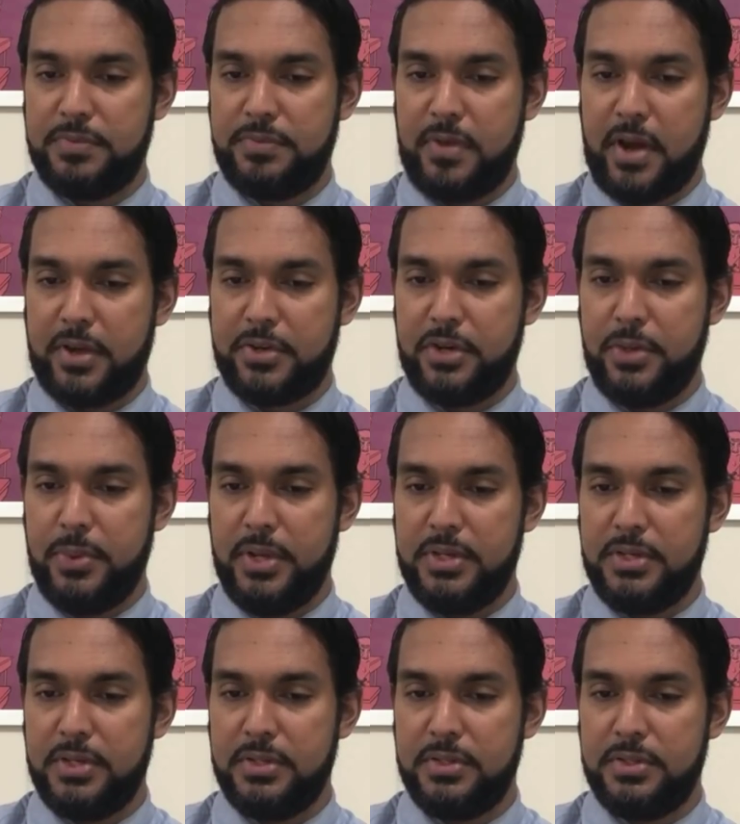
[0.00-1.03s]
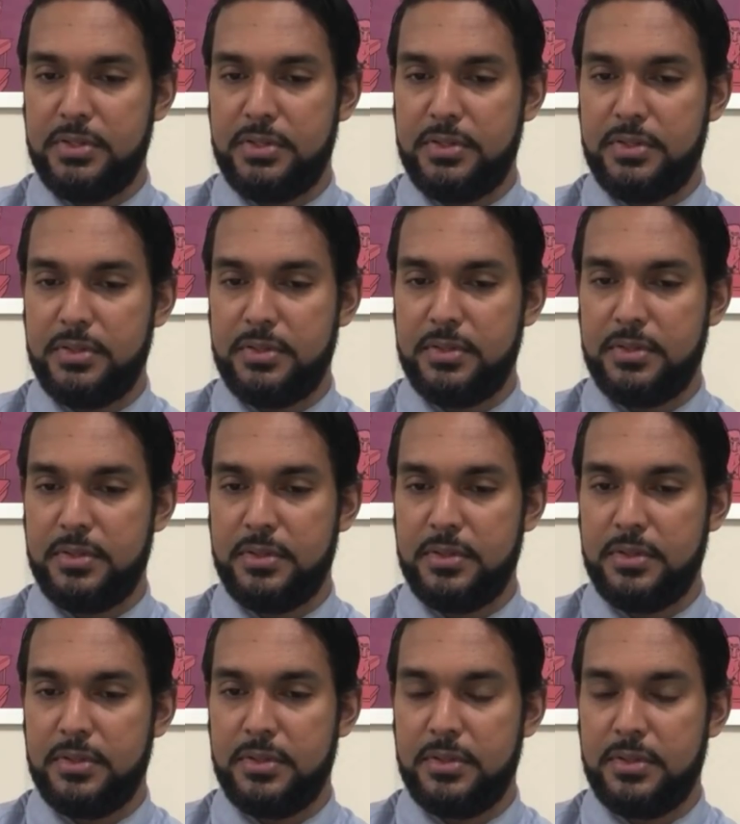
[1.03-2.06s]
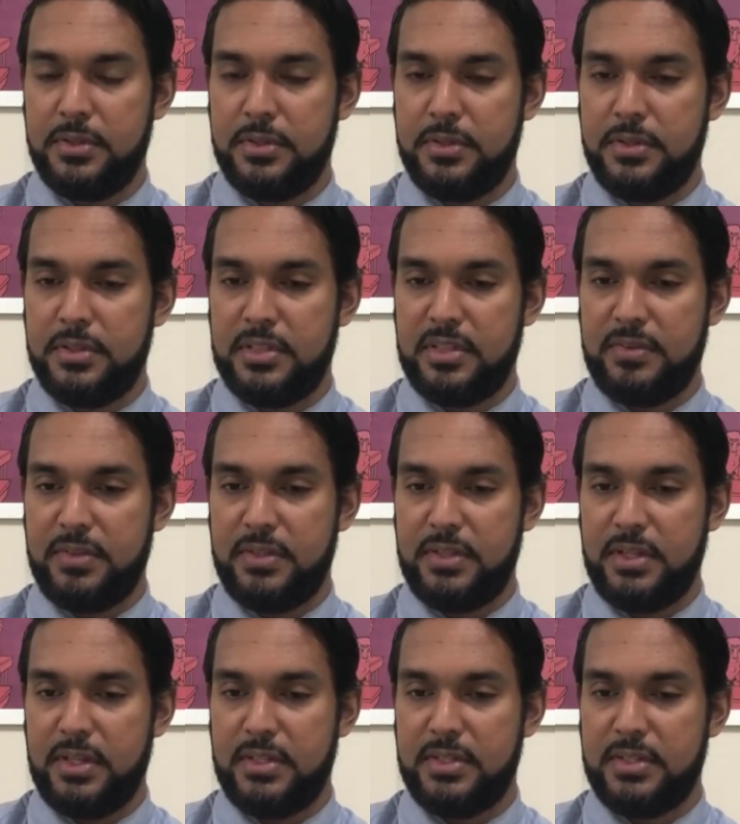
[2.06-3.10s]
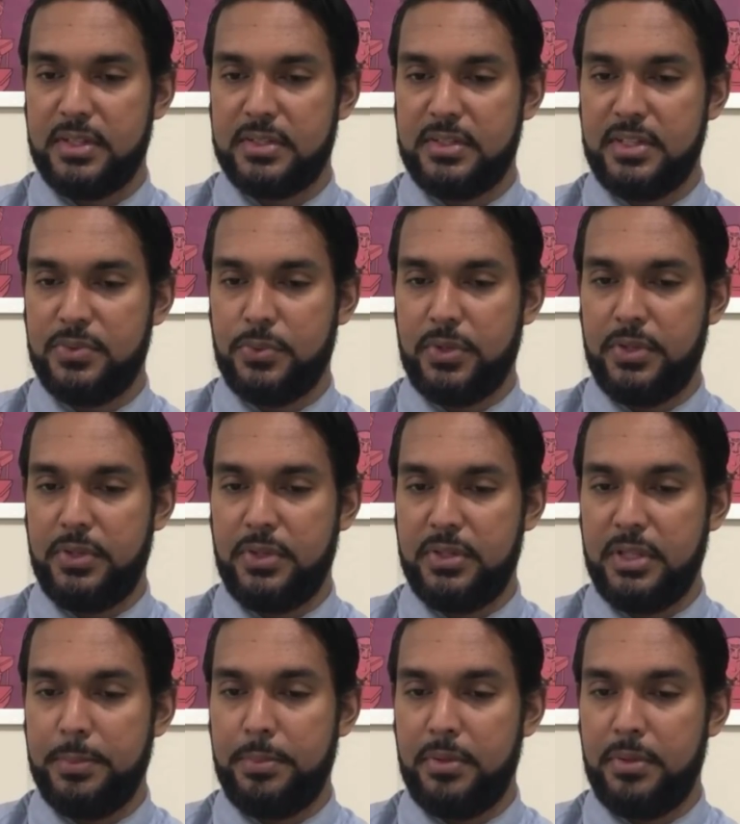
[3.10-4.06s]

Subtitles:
factory wages, 70 and 60 is 130,